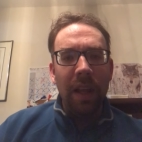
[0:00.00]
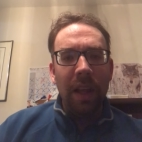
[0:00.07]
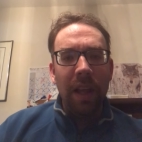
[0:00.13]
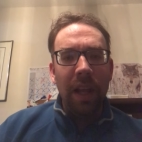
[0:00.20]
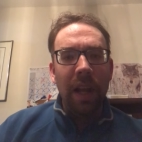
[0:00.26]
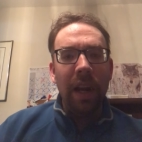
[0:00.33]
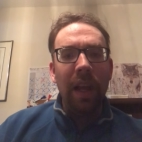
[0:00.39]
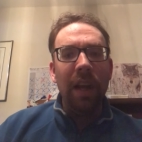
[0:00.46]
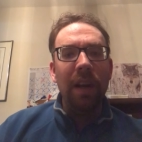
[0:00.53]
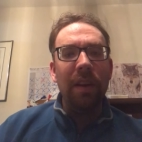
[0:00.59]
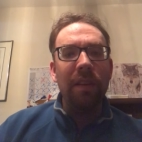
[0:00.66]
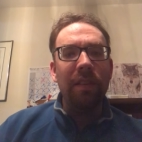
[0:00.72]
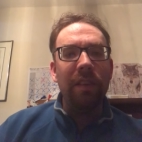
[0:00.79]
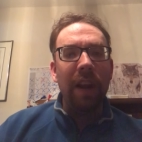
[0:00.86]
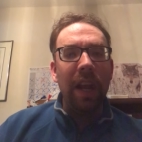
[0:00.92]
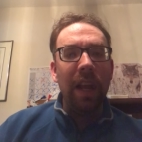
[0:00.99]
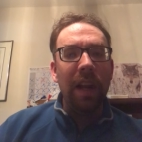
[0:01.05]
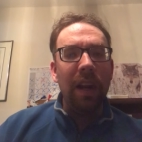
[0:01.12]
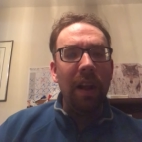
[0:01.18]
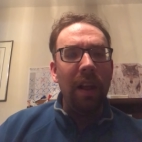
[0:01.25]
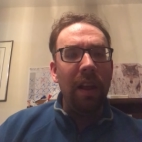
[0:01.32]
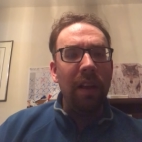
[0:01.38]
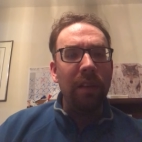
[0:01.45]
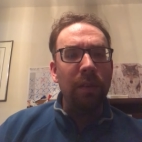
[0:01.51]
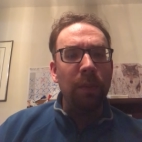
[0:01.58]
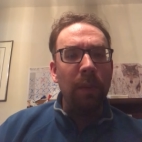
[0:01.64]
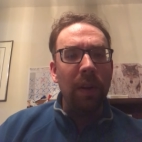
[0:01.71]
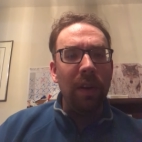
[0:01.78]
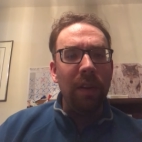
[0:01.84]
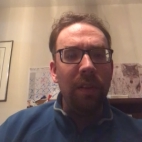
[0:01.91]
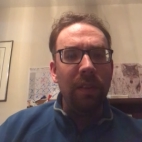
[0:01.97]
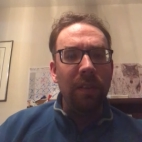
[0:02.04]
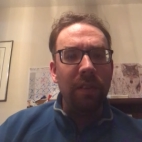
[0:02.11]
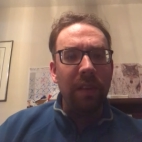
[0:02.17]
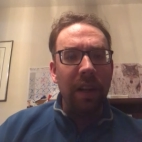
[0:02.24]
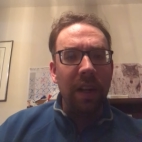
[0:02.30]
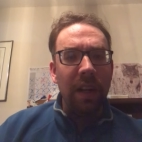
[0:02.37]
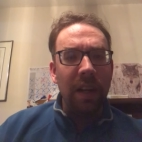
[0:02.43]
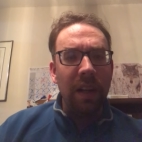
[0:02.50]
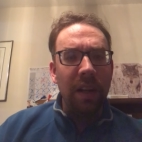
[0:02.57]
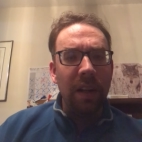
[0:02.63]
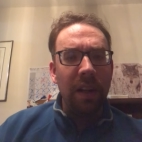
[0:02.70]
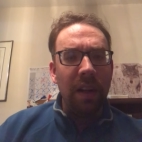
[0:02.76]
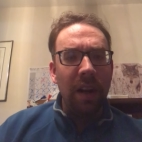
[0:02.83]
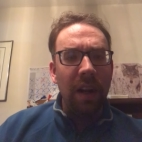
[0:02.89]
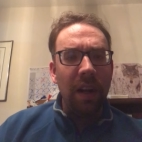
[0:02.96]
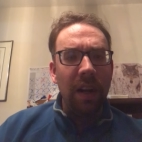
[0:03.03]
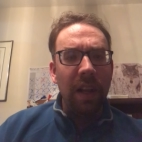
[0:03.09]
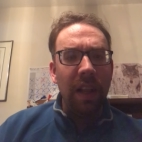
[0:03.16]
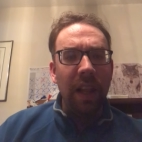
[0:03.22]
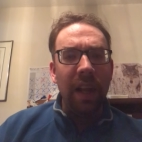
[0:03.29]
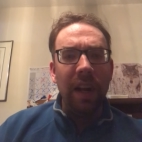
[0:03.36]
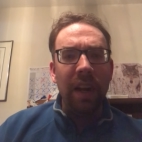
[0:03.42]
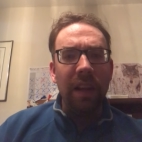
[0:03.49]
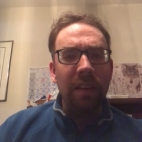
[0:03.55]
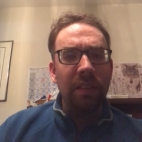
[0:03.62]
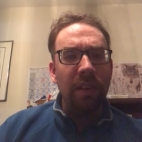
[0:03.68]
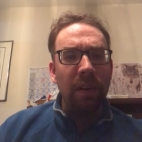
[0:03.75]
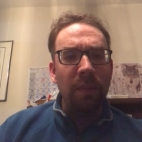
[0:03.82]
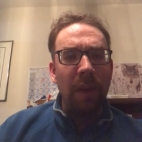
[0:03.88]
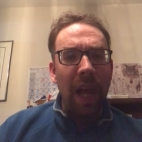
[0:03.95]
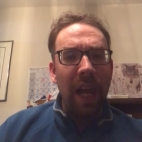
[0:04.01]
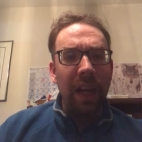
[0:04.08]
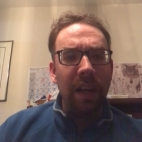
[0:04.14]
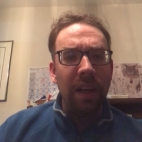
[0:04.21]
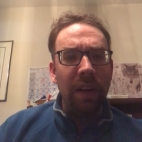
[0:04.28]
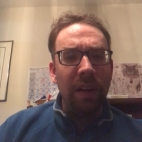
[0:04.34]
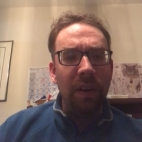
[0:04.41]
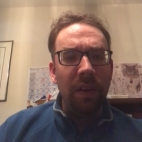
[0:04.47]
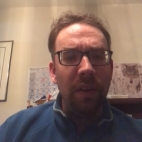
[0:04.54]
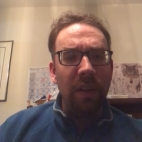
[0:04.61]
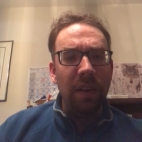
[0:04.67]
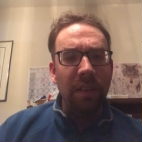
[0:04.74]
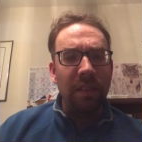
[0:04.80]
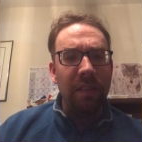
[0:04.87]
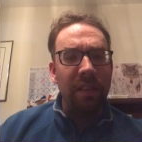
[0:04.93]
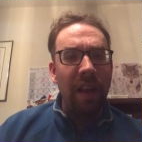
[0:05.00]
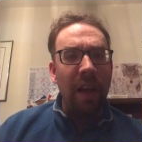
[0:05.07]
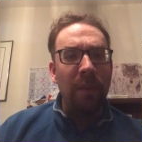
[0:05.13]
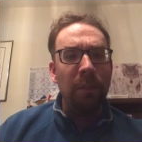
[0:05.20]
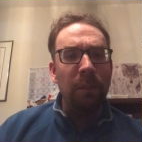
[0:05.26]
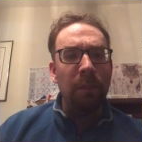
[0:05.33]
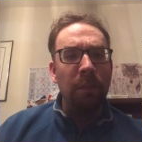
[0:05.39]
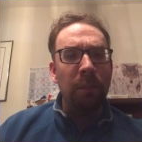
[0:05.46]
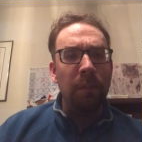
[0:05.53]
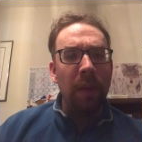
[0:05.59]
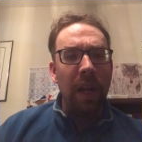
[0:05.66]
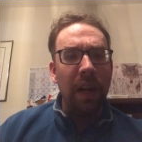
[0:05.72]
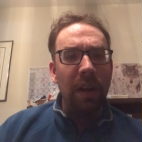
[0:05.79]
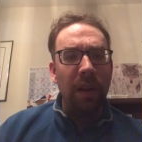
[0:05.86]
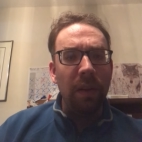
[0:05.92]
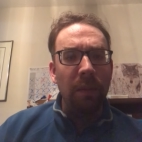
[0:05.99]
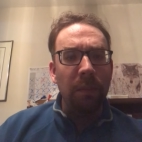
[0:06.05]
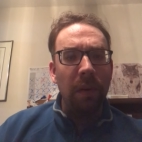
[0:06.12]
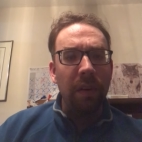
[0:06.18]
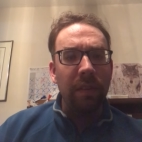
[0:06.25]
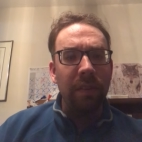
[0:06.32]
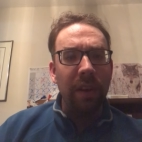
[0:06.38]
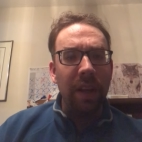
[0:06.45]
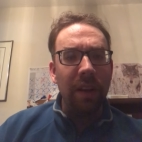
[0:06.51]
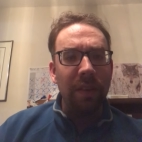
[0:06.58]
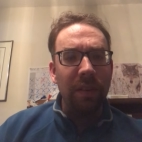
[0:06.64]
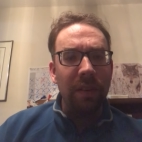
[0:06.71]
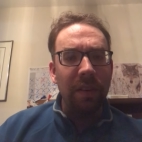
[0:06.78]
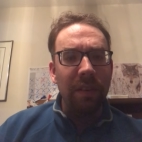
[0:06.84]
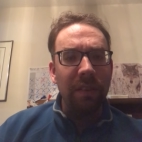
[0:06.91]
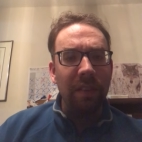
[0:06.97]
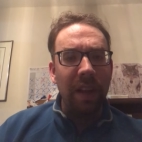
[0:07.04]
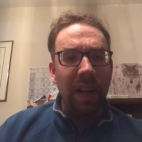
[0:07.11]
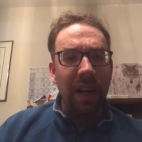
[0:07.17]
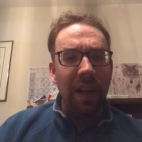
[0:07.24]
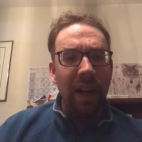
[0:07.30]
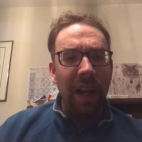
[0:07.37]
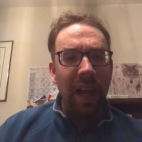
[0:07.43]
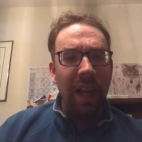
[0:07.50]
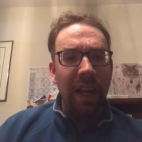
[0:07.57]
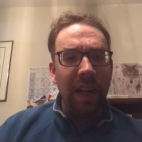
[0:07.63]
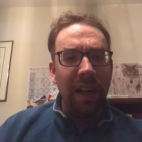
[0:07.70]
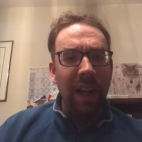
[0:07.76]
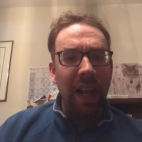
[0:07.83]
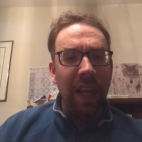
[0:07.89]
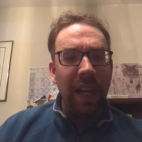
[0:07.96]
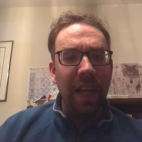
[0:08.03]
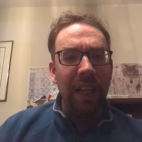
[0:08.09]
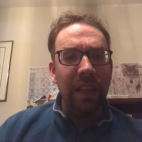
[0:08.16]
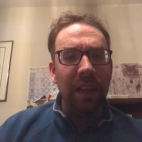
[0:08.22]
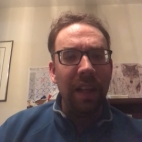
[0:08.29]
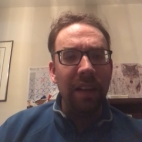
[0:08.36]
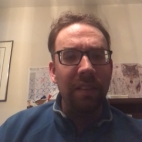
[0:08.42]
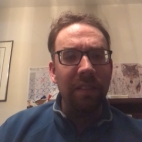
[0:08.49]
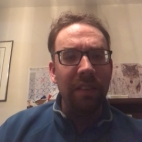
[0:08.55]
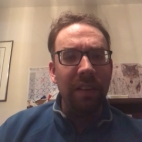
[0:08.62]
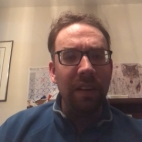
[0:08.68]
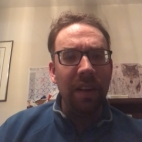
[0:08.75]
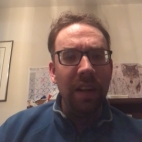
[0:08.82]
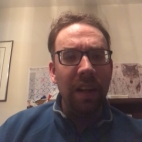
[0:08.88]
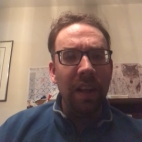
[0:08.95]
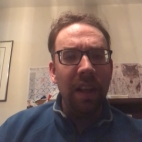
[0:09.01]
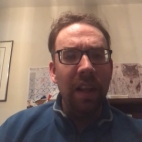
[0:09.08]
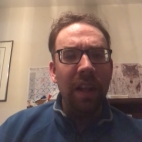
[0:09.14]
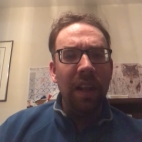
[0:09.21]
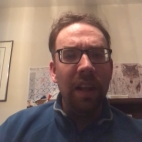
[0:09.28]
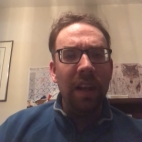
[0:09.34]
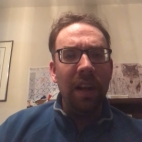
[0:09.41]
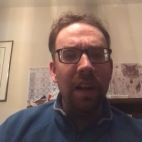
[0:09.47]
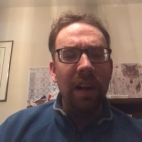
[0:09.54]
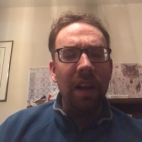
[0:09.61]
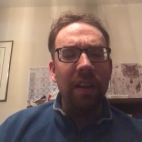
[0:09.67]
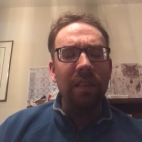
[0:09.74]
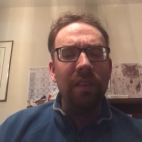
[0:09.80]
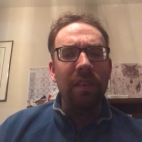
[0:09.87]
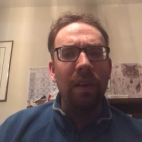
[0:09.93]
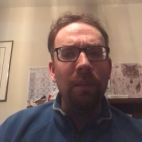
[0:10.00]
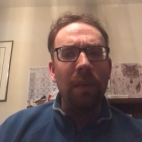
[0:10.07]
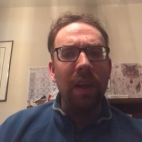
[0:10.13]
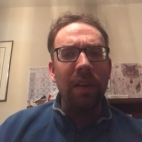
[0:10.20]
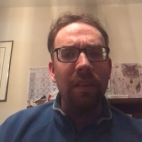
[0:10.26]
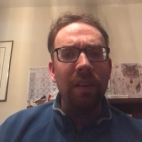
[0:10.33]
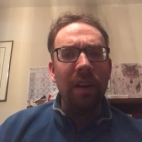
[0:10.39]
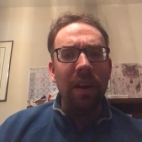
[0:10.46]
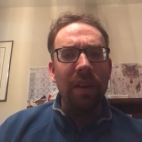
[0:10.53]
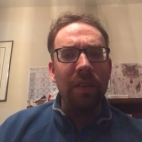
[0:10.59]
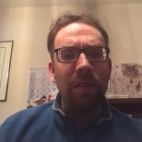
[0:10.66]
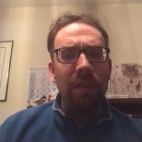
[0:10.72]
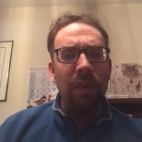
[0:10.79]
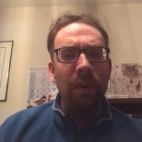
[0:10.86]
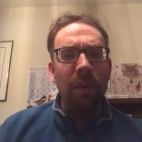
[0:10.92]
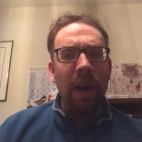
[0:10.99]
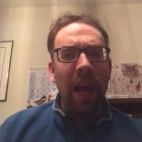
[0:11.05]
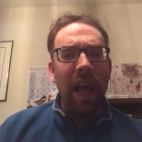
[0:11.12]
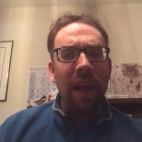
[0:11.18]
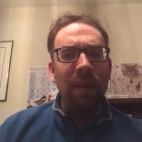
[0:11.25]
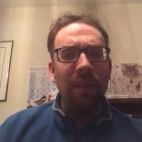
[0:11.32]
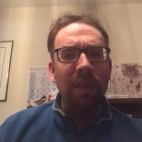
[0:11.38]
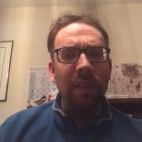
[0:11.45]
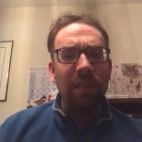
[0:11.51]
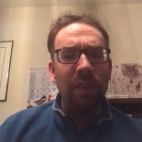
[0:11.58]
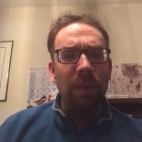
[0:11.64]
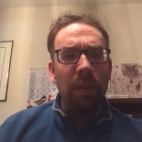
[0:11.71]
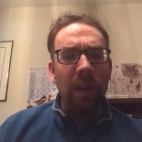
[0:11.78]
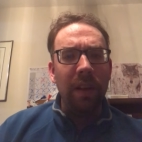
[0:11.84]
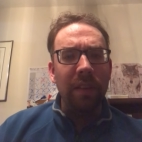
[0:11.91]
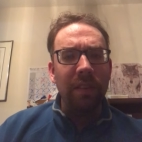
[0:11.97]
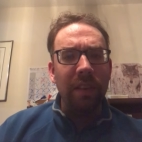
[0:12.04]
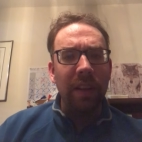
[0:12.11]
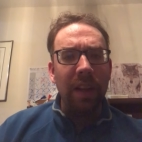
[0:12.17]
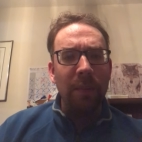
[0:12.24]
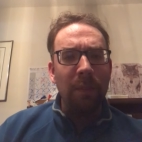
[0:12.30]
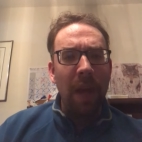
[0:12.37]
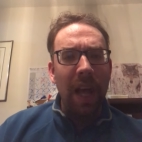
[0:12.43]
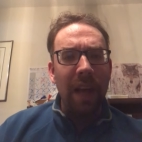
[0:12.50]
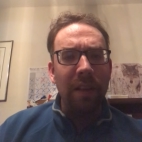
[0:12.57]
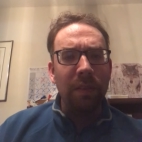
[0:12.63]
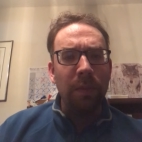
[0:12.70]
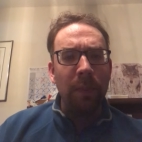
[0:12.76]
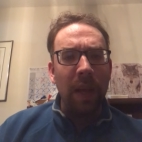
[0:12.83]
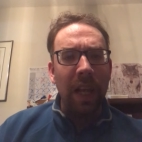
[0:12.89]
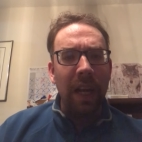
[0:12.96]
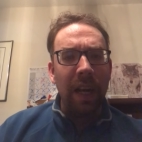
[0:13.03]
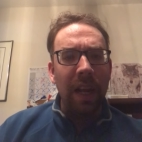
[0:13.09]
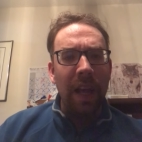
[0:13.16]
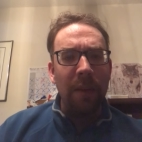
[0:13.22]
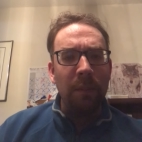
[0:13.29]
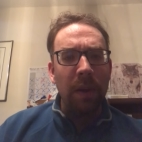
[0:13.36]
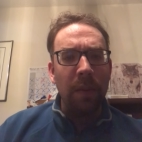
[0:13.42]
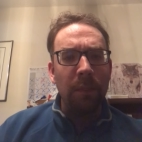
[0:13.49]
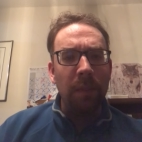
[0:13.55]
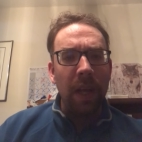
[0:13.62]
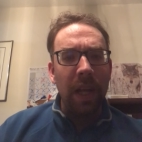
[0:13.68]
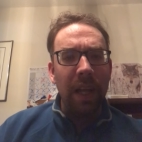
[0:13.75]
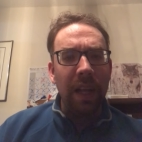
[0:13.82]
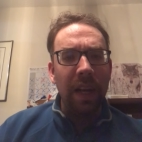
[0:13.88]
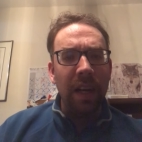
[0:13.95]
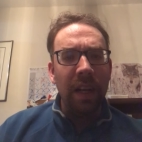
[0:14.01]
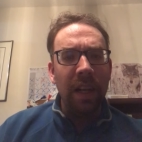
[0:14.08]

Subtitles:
And I understand hospitals and clinics are back to doing some medical procedures, and I get that's not so much an issue now as it was in the past pandemic, but